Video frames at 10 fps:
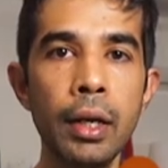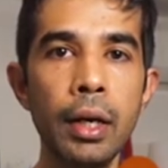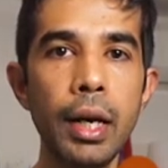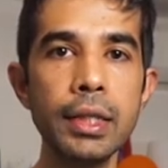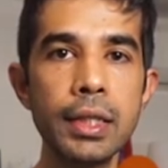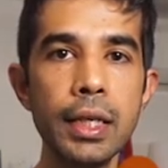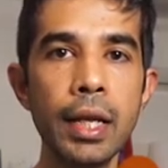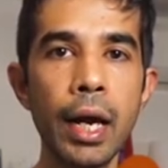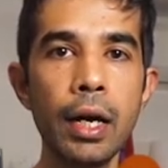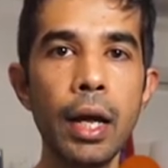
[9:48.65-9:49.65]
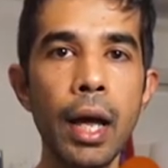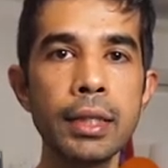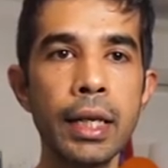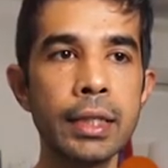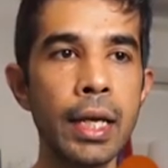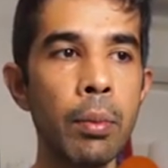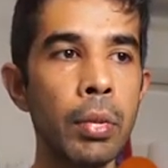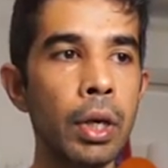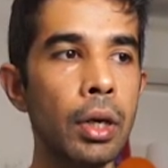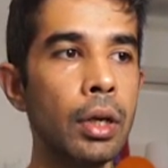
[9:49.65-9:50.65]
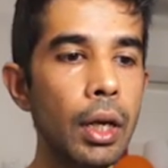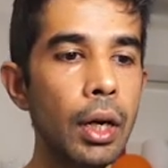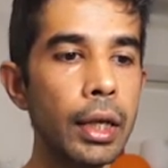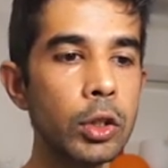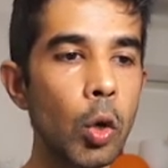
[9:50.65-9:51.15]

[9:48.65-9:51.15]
Let's see that as an example. Let's go